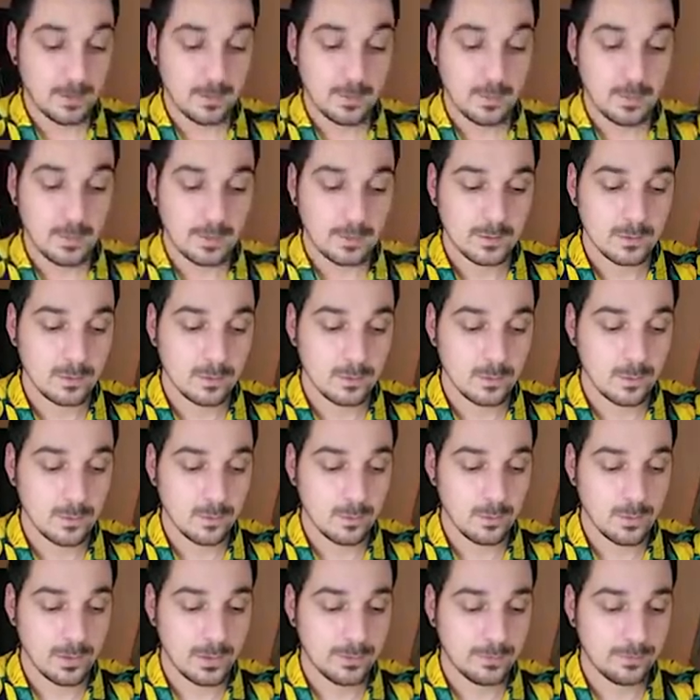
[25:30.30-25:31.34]
One, two,
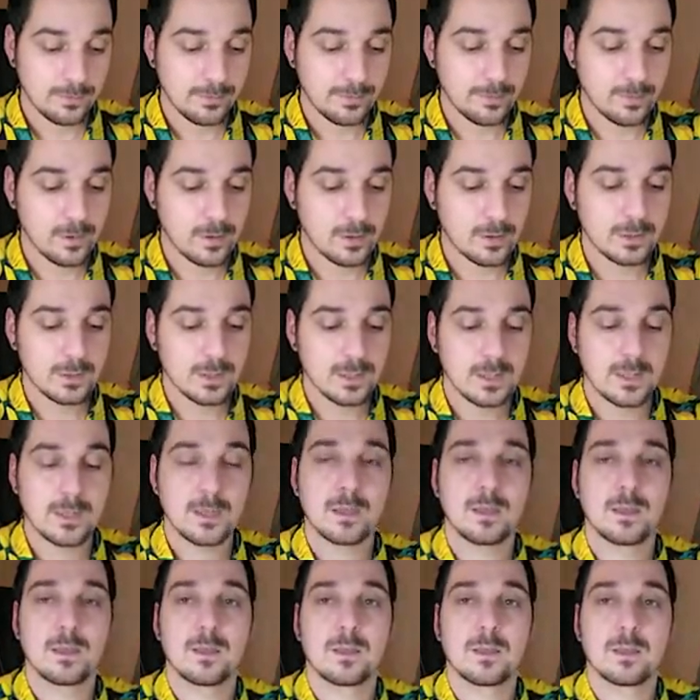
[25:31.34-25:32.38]
three, four.
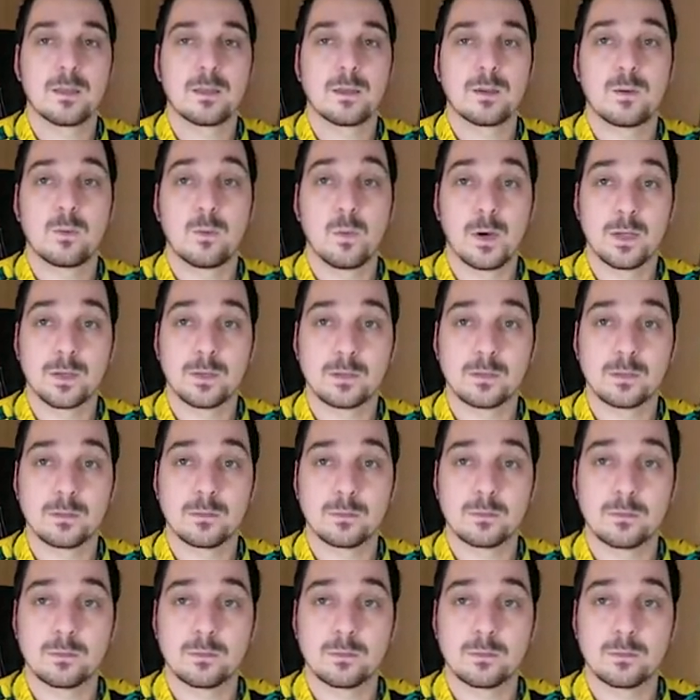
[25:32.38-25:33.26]
Water.